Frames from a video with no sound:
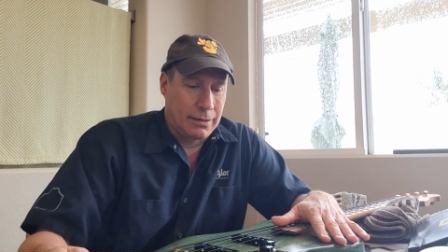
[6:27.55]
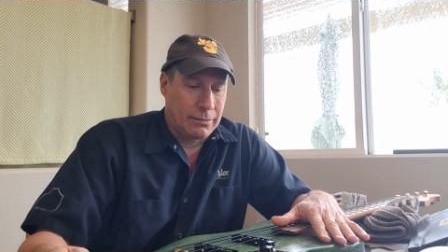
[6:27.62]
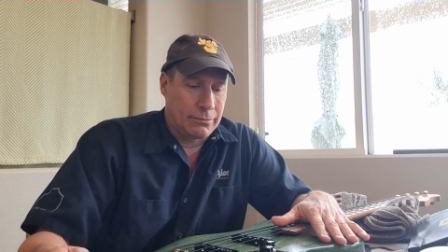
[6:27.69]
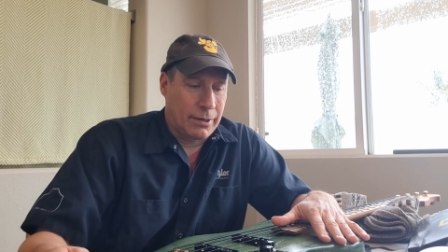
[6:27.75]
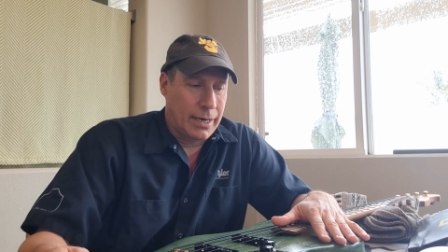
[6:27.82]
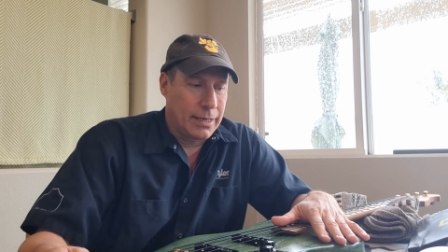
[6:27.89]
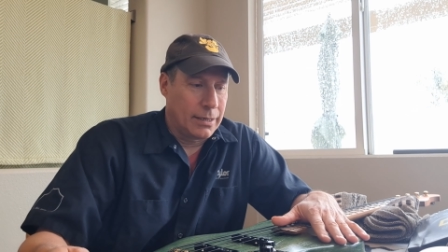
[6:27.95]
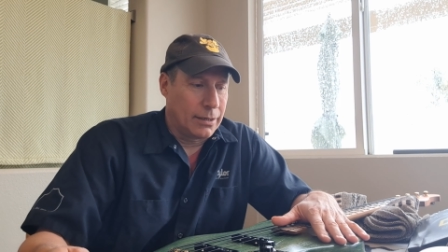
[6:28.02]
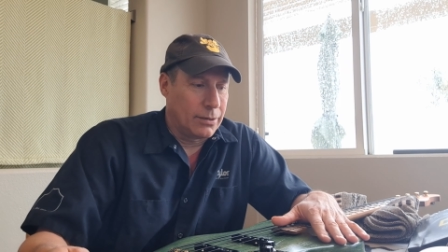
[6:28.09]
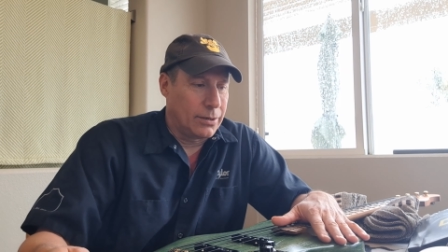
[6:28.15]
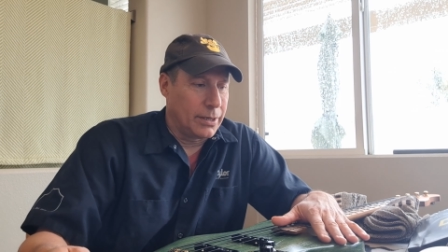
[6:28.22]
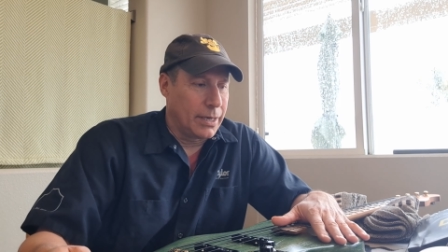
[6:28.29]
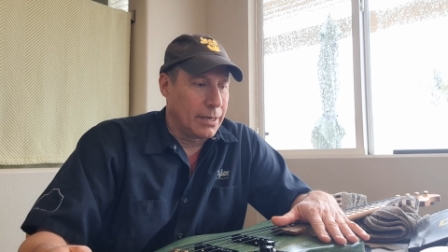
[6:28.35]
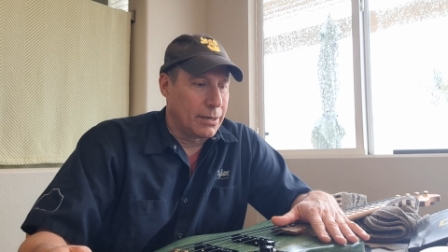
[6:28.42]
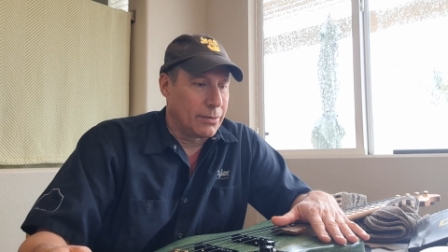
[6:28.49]
riding
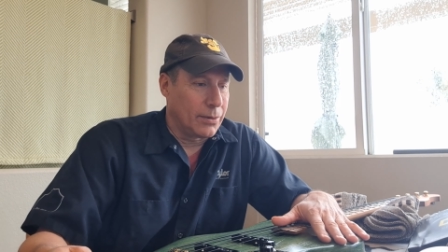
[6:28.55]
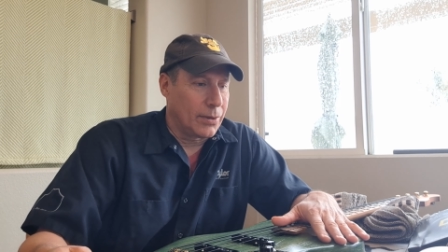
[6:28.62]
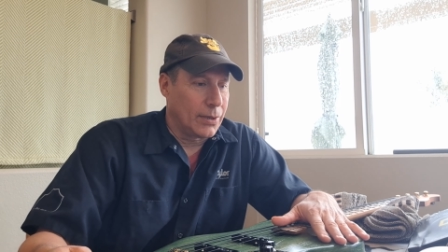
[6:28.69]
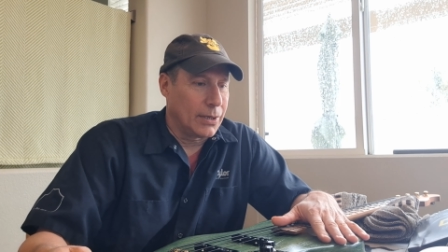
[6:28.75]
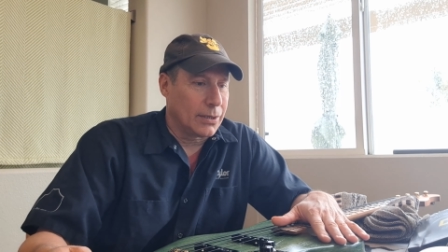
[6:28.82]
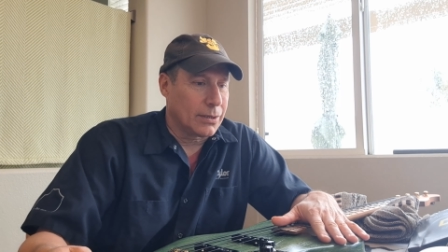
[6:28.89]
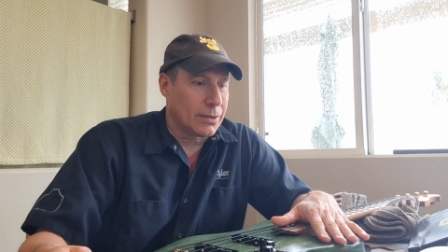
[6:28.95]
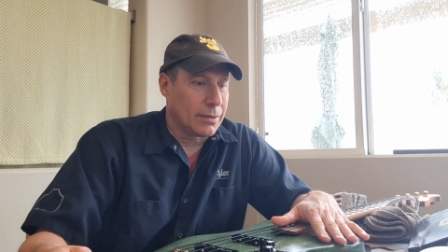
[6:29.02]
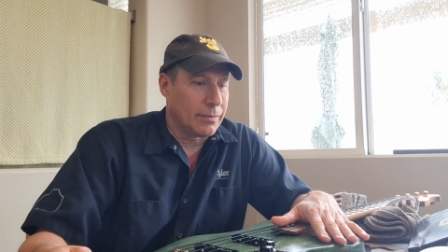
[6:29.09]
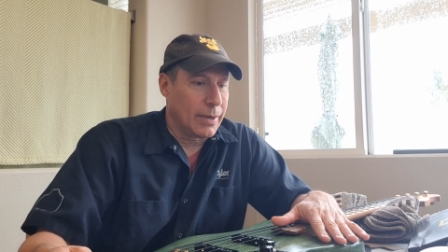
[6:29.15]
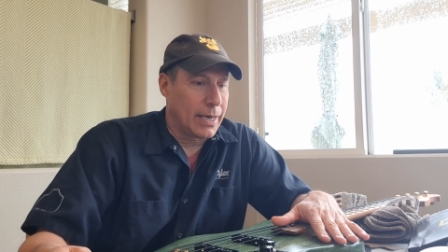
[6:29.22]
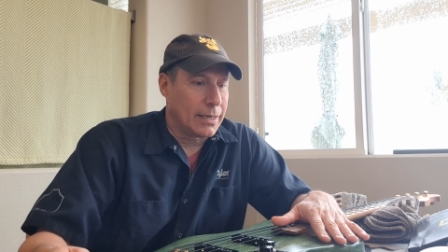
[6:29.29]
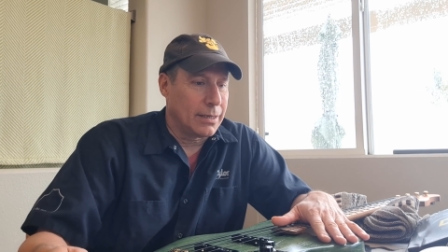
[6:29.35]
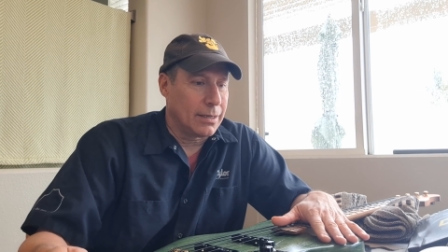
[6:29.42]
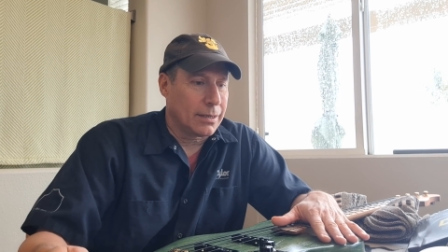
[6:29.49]
along here with this
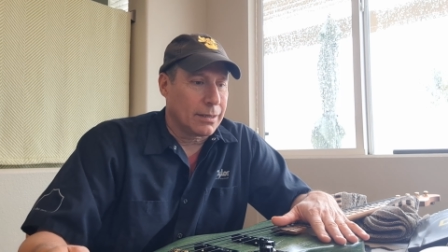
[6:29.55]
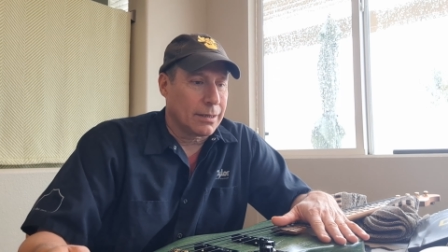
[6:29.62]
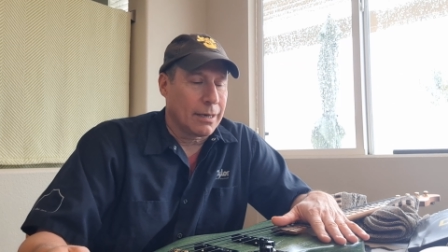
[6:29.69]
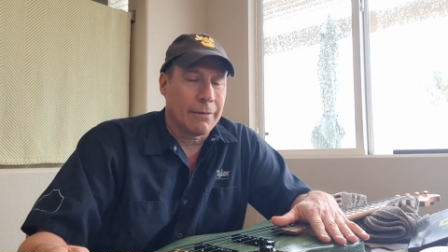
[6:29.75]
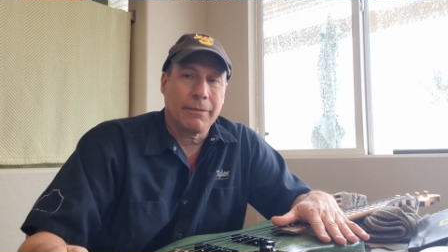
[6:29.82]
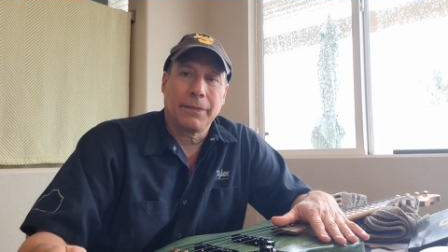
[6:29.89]
madness.